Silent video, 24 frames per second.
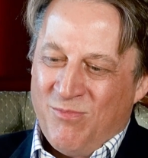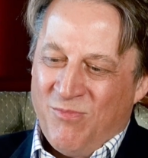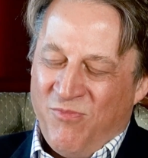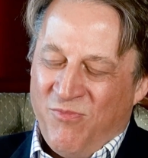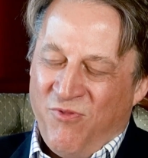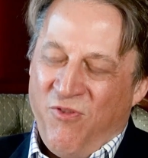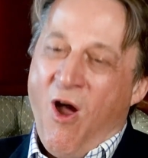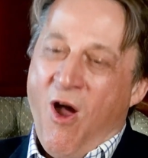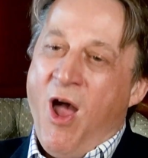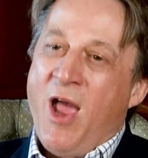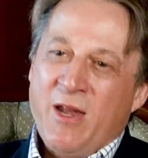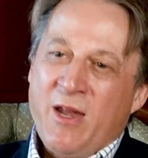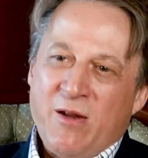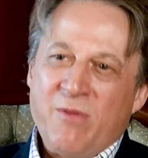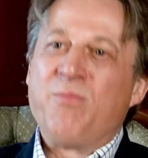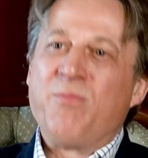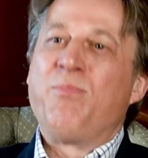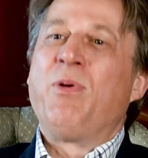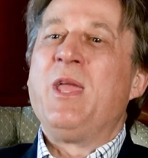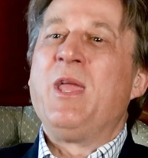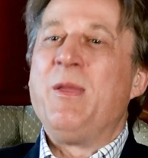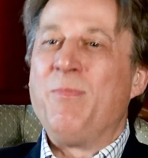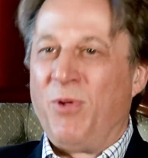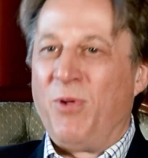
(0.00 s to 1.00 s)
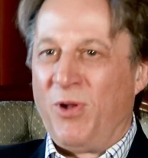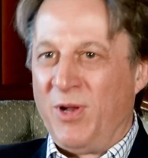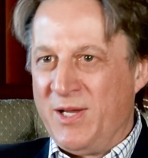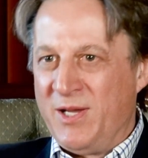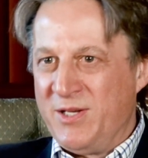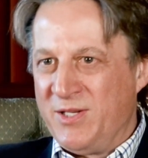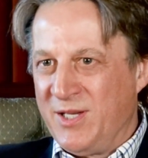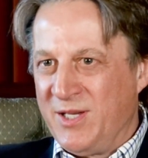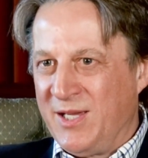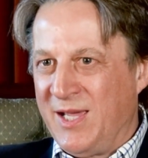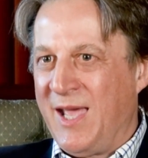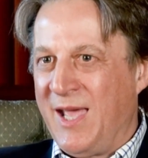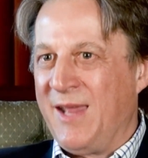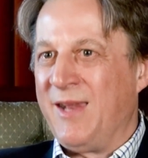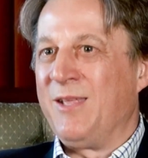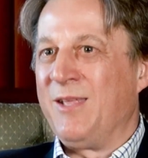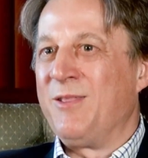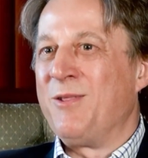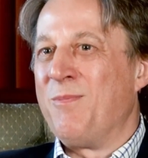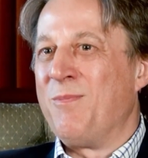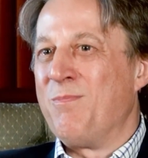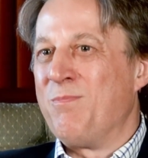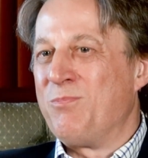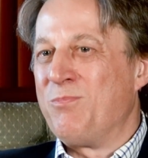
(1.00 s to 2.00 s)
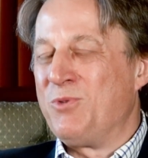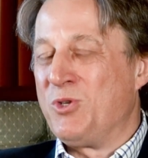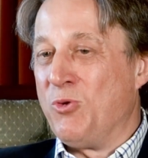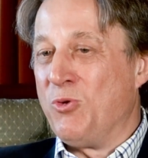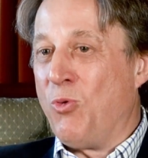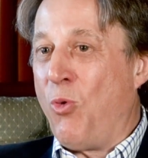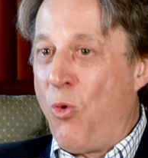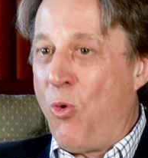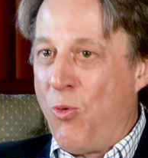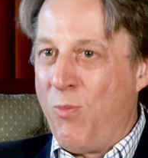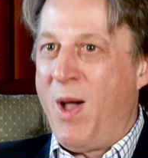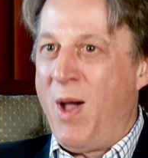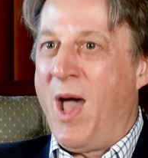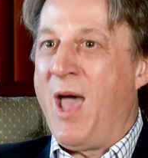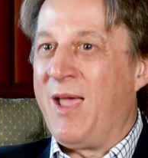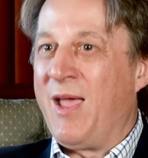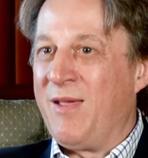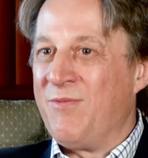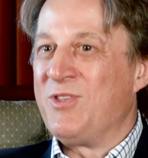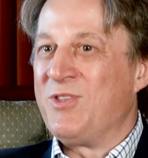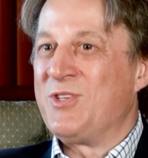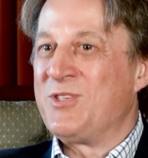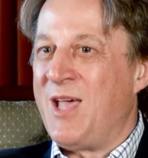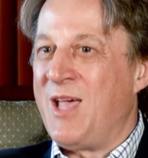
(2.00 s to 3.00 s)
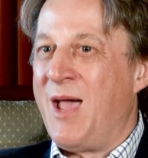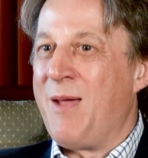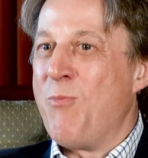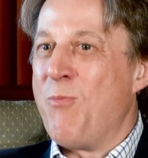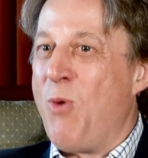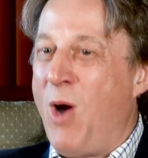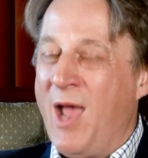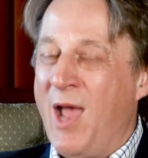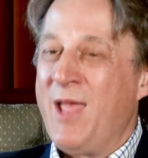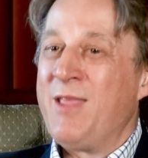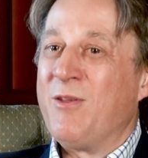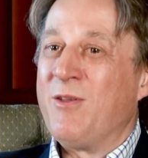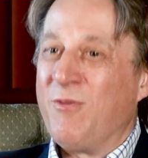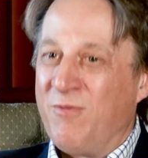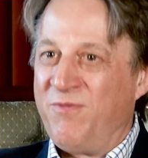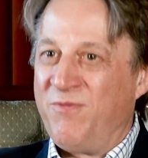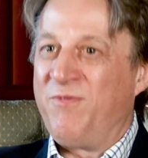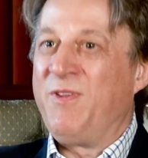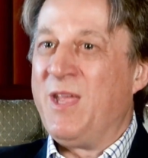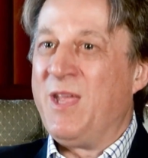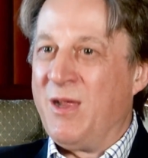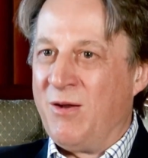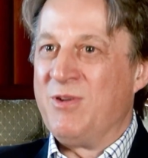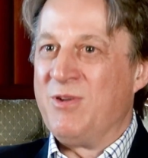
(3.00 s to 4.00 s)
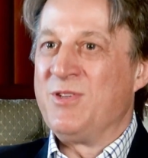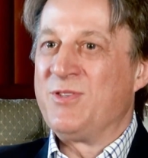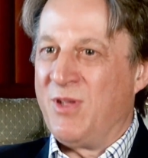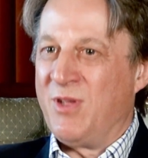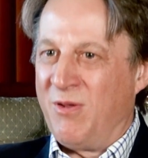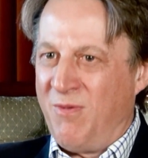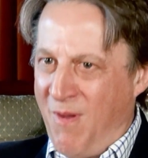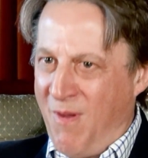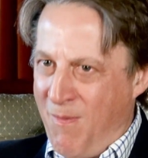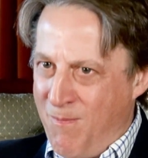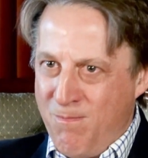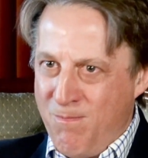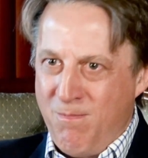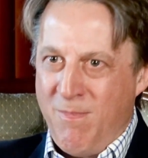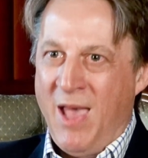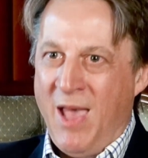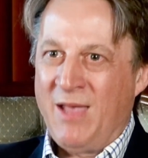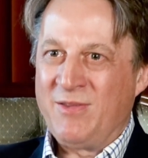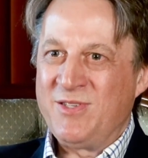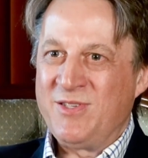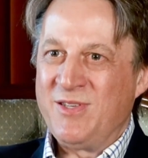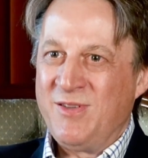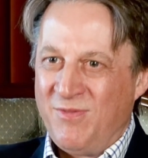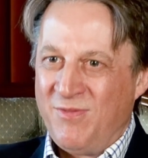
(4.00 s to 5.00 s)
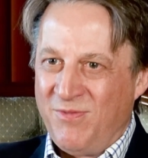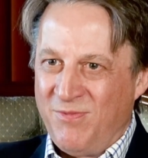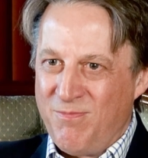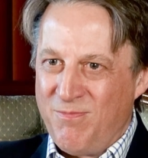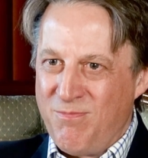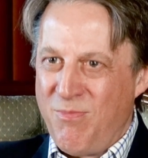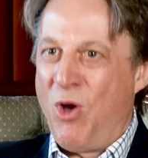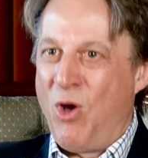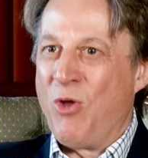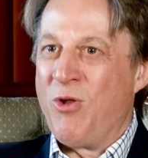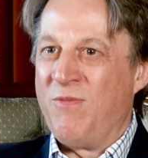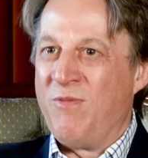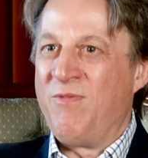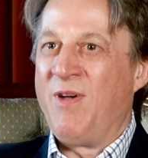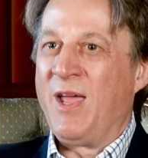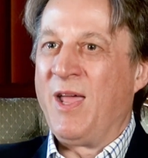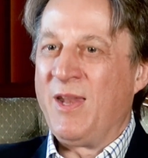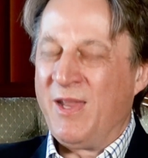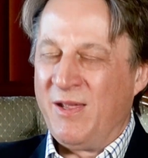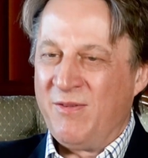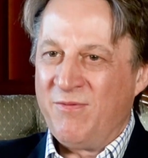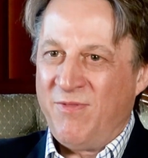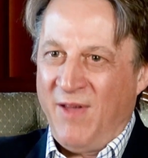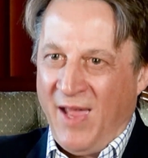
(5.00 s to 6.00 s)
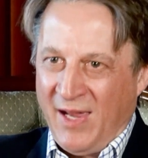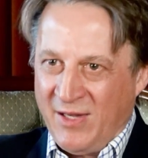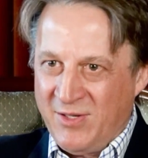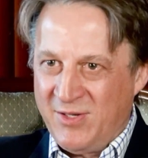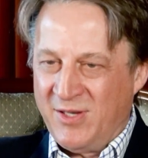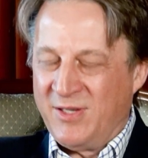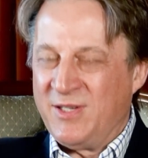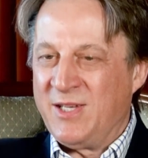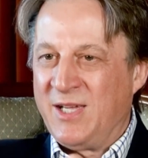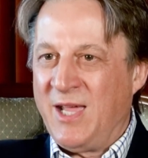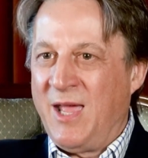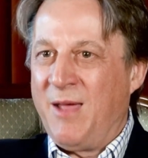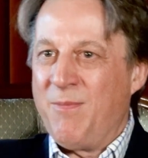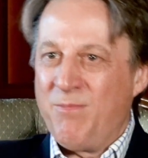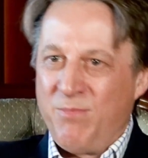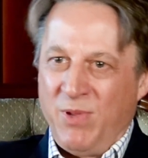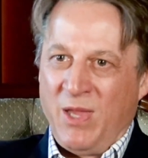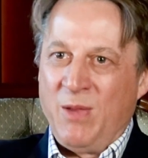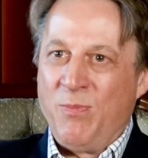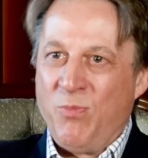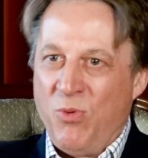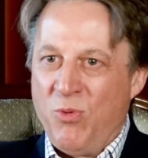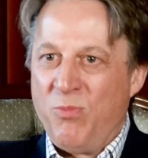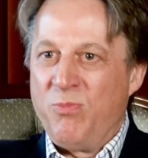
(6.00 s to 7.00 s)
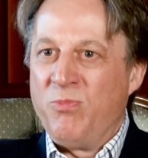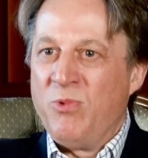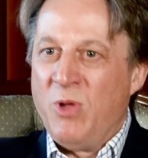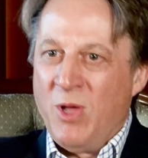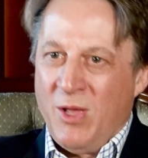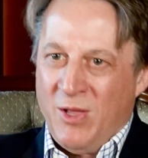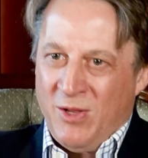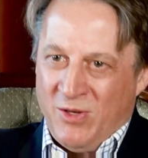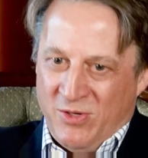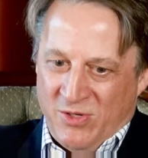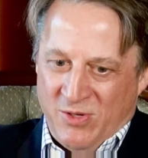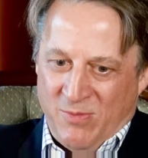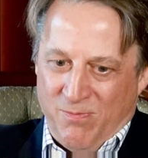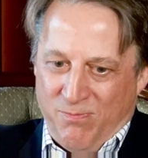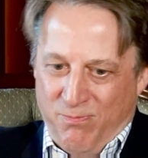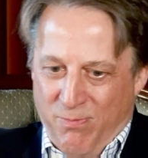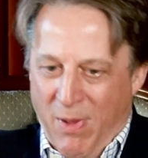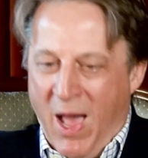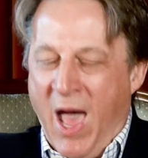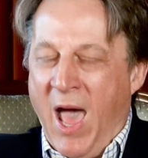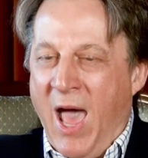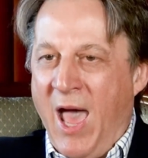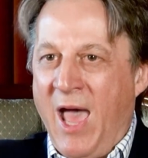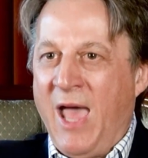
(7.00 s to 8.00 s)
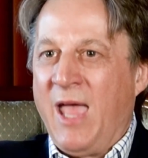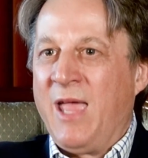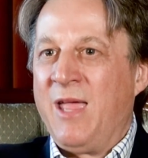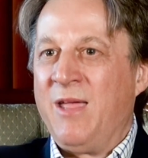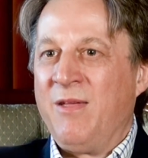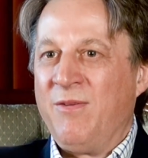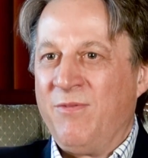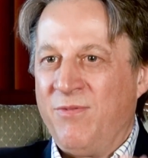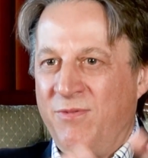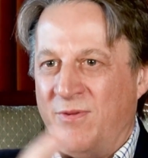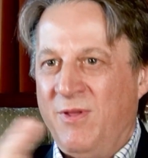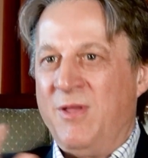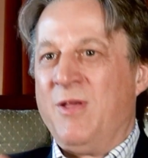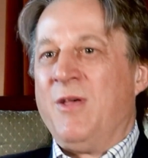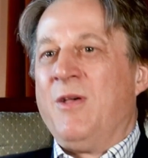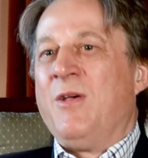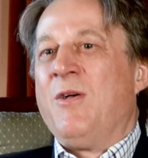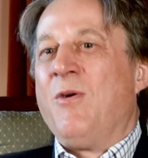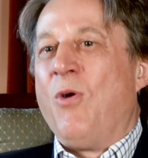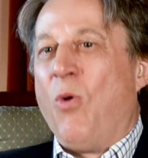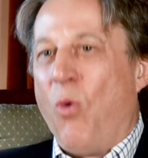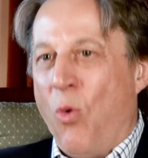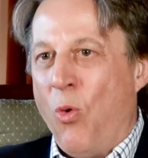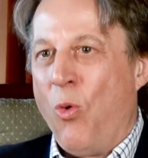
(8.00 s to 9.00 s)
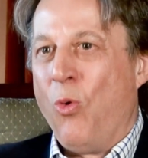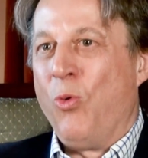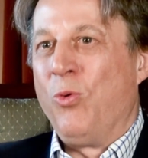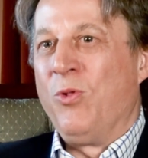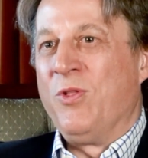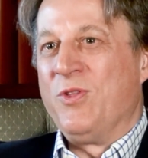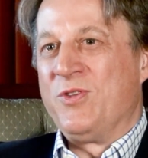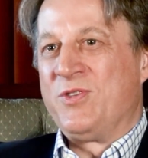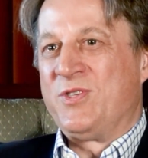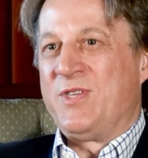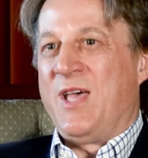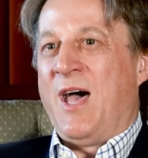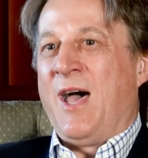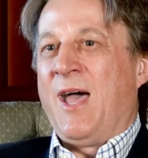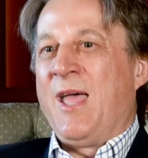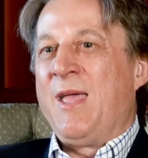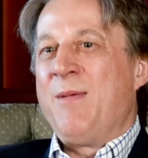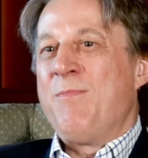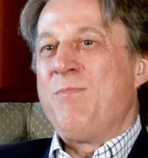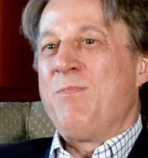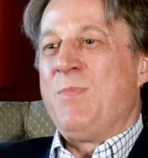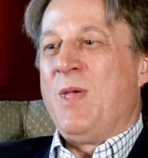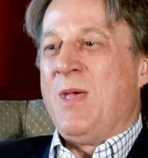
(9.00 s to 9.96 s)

frighten people into getting them to all behave the same way, that fear is a massive motivating factor to get people to behave all the same.